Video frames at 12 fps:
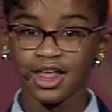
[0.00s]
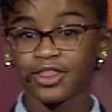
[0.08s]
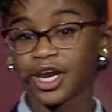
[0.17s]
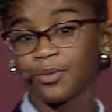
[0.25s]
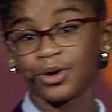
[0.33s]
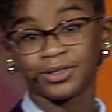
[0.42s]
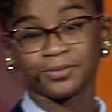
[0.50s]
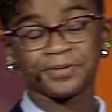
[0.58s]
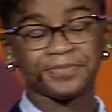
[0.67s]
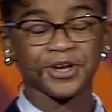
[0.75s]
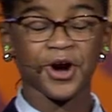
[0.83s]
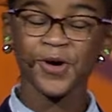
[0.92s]
then I want them to
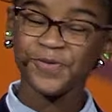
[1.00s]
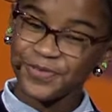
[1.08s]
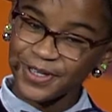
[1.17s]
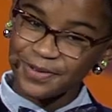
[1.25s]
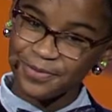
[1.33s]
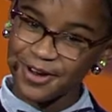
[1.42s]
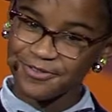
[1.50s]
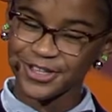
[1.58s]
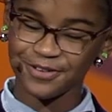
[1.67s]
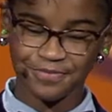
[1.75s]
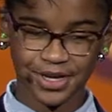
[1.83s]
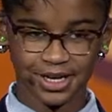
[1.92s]
be hopefully braver
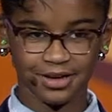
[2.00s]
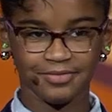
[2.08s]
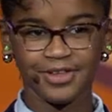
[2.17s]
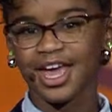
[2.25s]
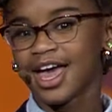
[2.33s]
than me